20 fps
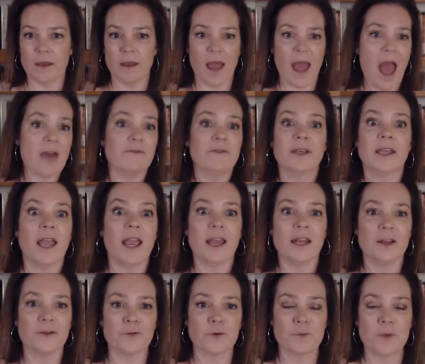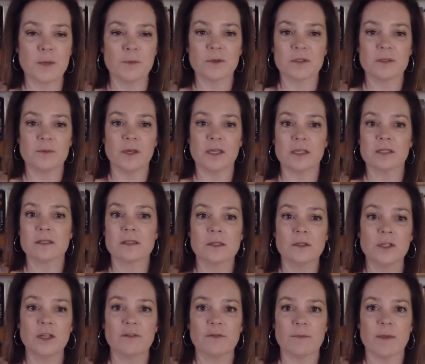advocating for people to be
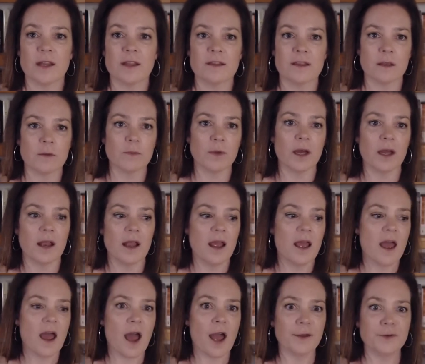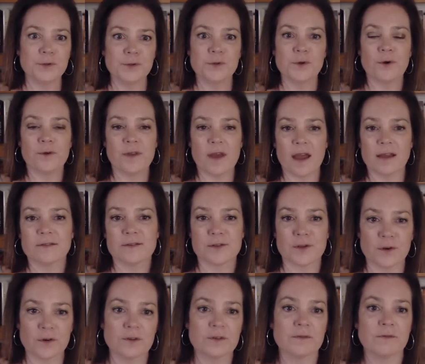excluded from anything, but I do know that
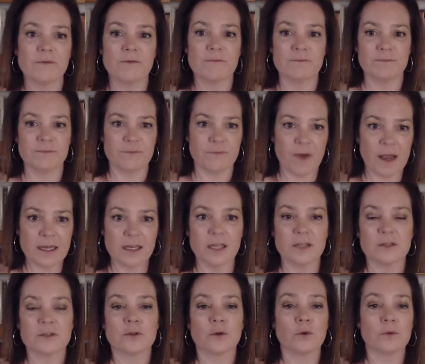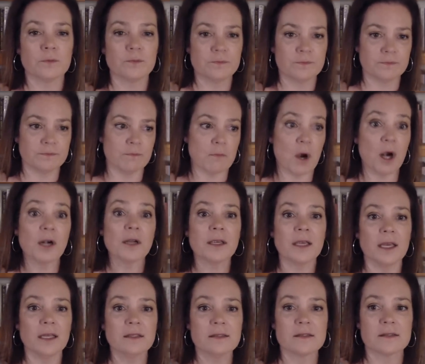certain financial
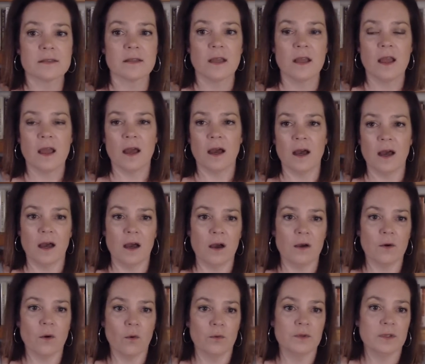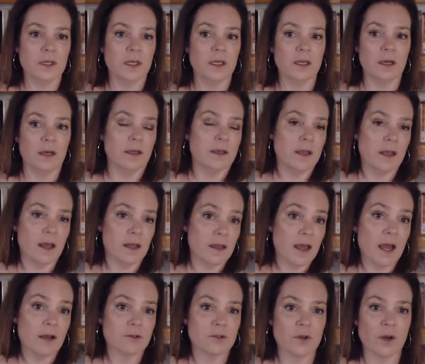markets uh, only
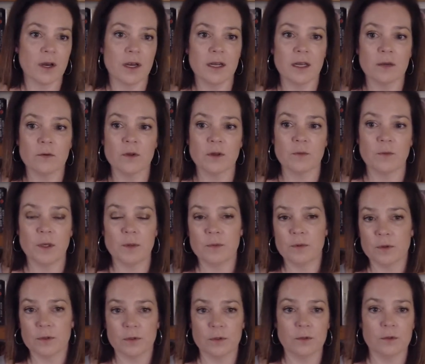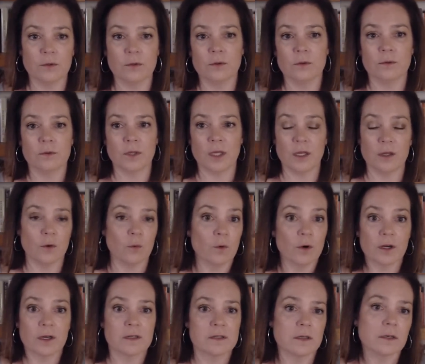allow trading with people who either
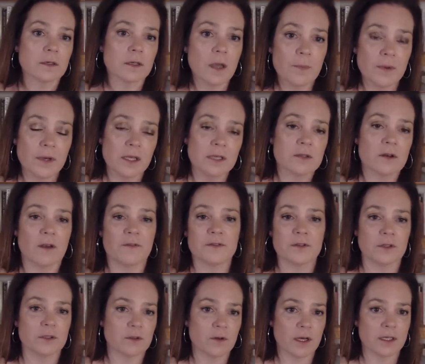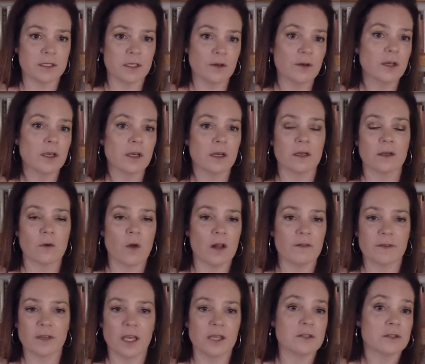work at certain companies or have certain criteria,
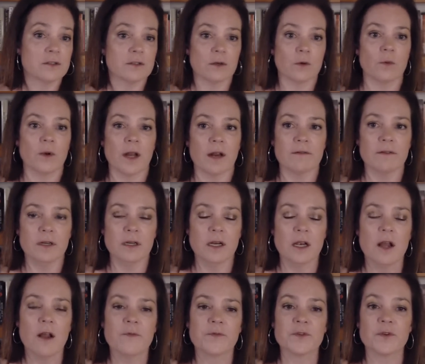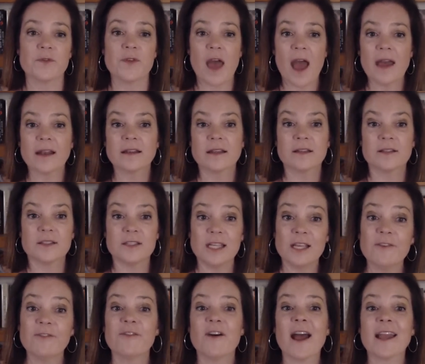qualifications, or whatever. So that
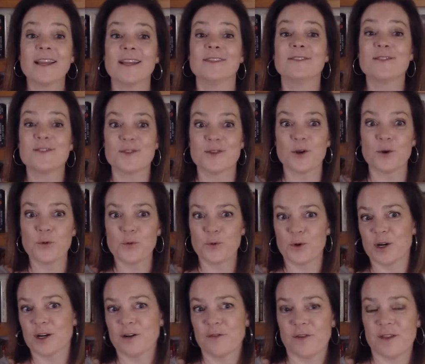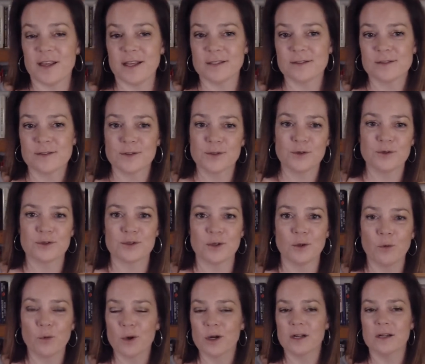DeFi can still work for the
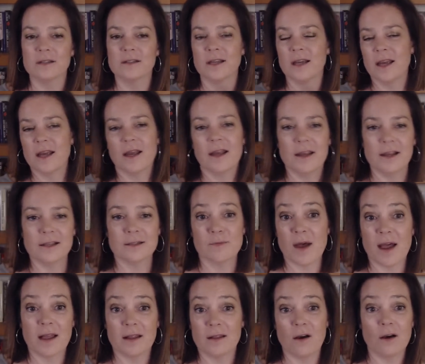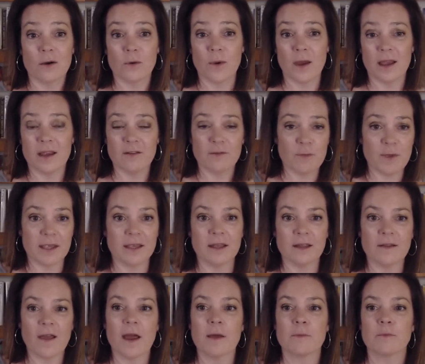institutional world, is my long way of making
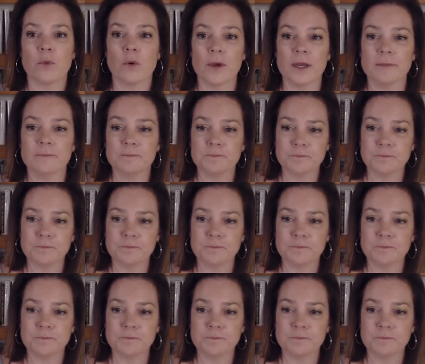that point.